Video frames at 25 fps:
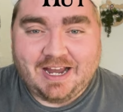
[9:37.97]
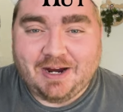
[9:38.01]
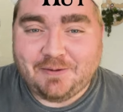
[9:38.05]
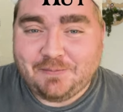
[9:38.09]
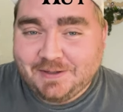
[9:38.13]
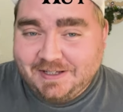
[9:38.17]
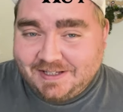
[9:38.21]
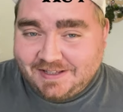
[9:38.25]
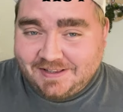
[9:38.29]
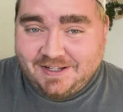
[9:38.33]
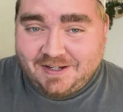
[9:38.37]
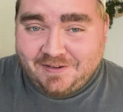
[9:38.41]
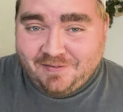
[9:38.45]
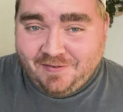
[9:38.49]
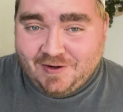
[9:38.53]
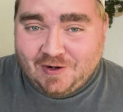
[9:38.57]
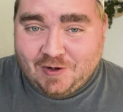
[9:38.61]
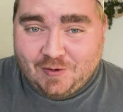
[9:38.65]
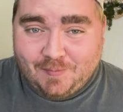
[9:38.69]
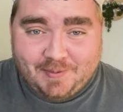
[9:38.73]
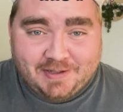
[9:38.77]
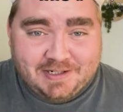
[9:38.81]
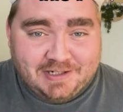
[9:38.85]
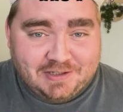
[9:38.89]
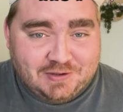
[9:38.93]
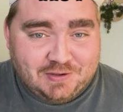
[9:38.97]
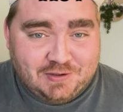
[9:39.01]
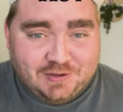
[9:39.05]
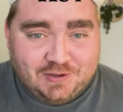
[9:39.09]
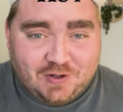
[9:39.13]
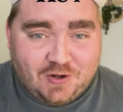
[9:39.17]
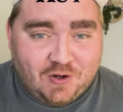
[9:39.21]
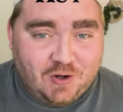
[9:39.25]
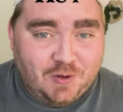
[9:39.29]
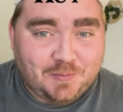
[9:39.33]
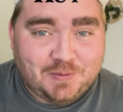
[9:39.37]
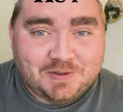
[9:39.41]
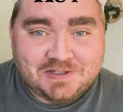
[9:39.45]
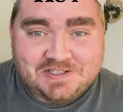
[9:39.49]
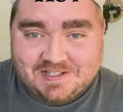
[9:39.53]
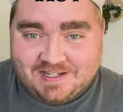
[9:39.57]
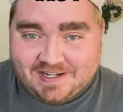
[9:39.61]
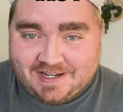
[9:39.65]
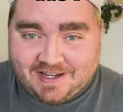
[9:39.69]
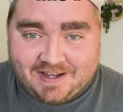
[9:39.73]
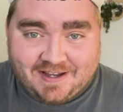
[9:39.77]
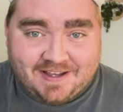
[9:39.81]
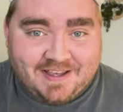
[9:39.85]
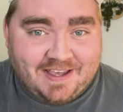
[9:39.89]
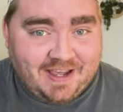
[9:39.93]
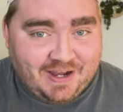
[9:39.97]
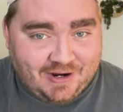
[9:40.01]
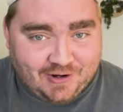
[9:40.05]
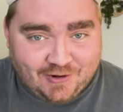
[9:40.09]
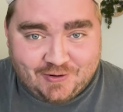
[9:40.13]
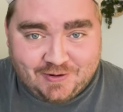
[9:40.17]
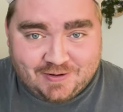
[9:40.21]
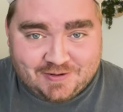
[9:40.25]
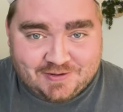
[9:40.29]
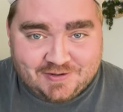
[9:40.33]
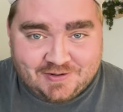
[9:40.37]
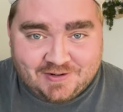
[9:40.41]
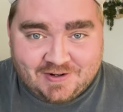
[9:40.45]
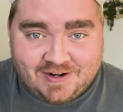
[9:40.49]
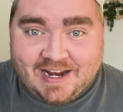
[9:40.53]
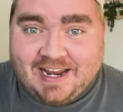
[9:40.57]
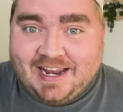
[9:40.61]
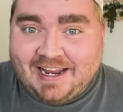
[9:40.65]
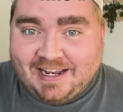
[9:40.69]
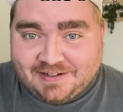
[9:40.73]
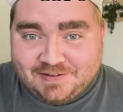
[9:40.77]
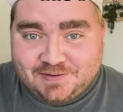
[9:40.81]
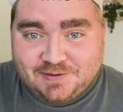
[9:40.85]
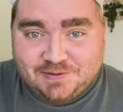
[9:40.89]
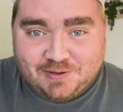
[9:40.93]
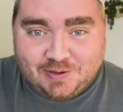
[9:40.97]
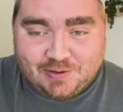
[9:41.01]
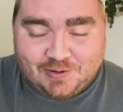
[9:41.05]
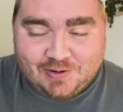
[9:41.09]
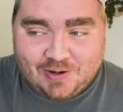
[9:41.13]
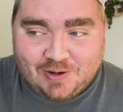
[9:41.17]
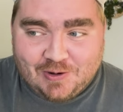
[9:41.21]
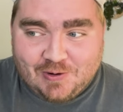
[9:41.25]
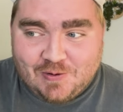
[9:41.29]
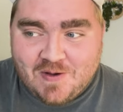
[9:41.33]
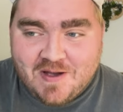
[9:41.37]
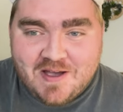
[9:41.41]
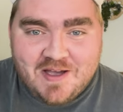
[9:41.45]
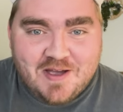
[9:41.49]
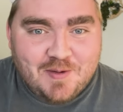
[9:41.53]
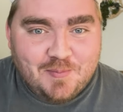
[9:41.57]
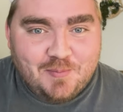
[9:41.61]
I really love how it made it look almost like a character and a logo,